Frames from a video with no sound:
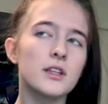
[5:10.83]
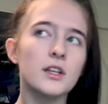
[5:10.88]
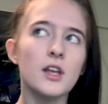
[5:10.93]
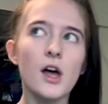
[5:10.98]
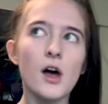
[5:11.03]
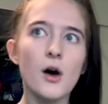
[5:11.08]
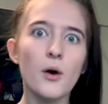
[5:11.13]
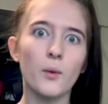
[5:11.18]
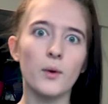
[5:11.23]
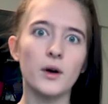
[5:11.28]

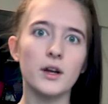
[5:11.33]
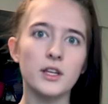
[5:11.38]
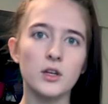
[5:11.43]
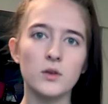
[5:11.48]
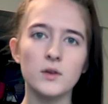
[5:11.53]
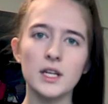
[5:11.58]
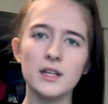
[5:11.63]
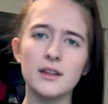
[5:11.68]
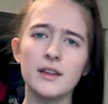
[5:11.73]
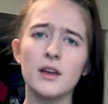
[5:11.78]
No,
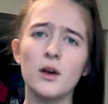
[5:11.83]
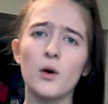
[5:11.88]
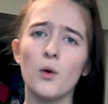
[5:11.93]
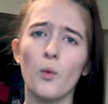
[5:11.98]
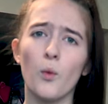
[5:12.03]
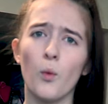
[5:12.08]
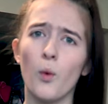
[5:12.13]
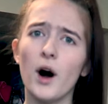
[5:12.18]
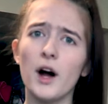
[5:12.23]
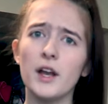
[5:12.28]
you need
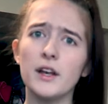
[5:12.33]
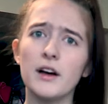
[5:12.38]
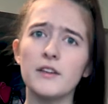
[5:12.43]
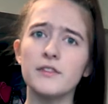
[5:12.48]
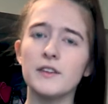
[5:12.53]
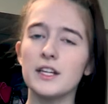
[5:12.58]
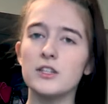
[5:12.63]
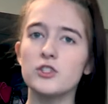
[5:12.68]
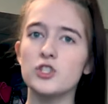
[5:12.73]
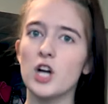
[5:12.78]
one
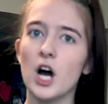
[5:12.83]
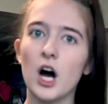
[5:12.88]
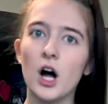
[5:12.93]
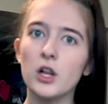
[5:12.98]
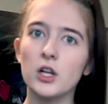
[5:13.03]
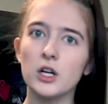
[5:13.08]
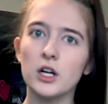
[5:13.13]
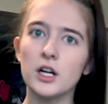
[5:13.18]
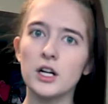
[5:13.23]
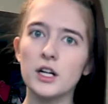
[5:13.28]
of each
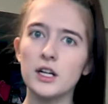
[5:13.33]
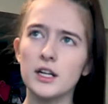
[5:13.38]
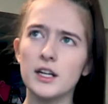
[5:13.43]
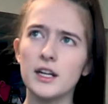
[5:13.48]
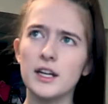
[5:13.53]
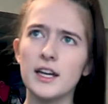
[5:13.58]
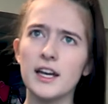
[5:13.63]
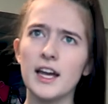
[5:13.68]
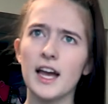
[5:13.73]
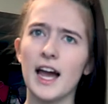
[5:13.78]
color
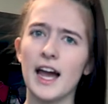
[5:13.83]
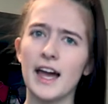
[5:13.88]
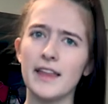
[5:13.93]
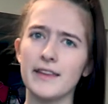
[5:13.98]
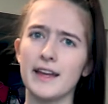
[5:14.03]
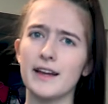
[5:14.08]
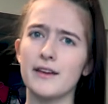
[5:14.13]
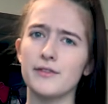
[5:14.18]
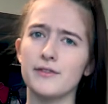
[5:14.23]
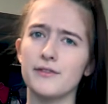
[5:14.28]

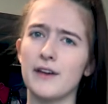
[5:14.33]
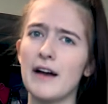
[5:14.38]
and like